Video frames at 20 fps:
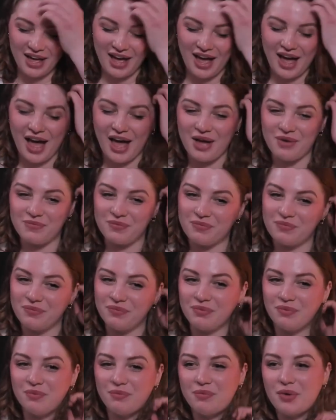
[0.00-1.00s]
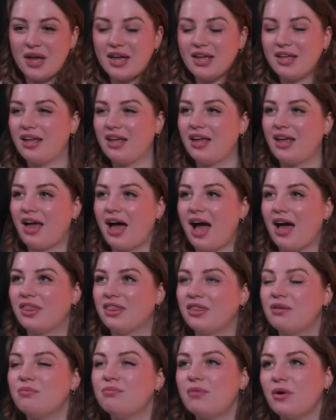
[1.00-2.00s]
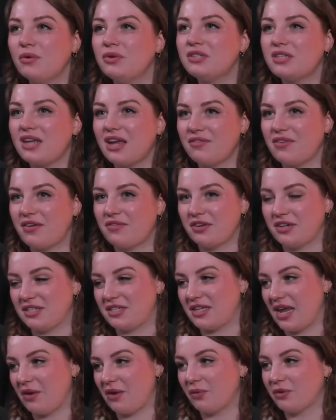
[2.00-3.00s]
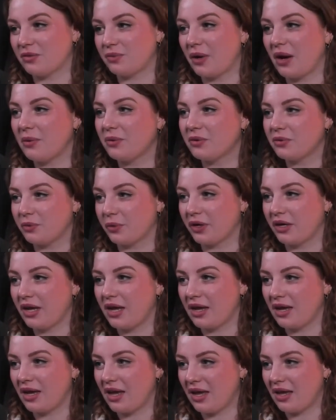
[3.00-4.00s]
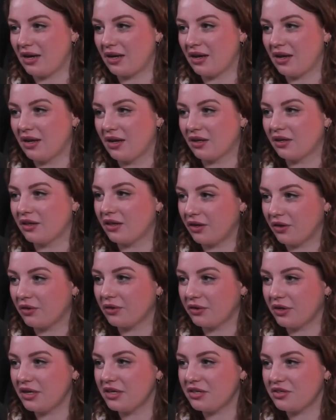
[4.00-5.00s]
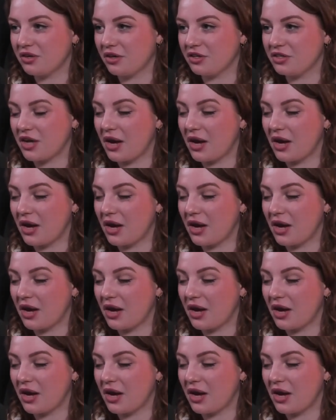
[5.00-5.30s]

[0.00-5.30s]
Um, but the most I've ever seen was when I was working in clinical research.